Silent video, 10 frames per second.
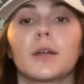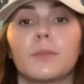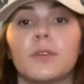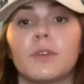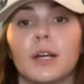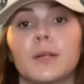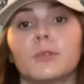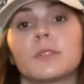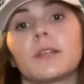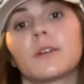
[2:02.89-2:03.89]
going to be
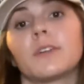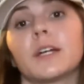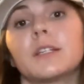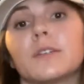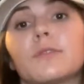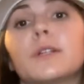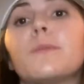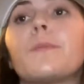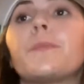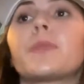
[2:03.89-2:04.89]
variables that are very
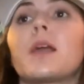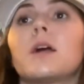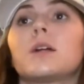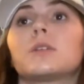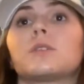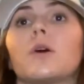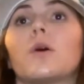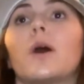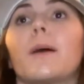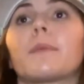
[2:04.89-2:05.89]
different.
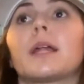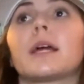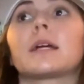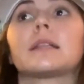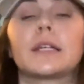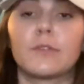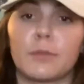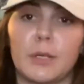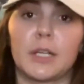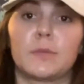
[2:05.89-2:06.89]
So I'm going to glean
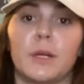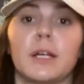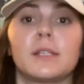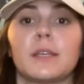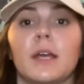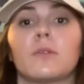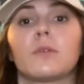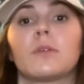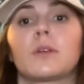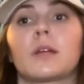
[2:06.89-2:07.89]
from my experience
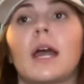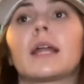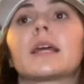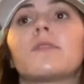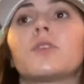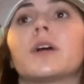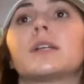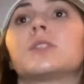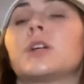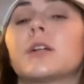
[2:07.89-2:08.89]
and kind of give you
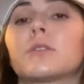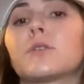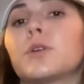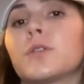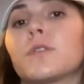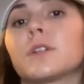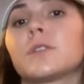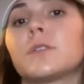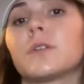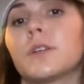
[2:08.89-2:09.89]
guys general
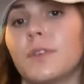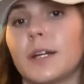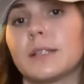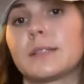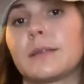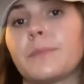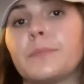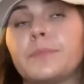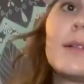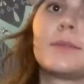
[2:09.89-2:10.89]
universal advice.
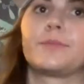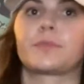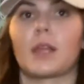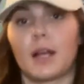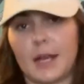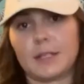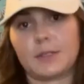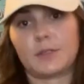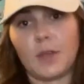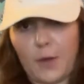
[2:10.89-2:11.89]
Alright,
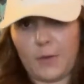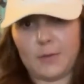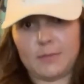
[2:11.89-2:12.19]
so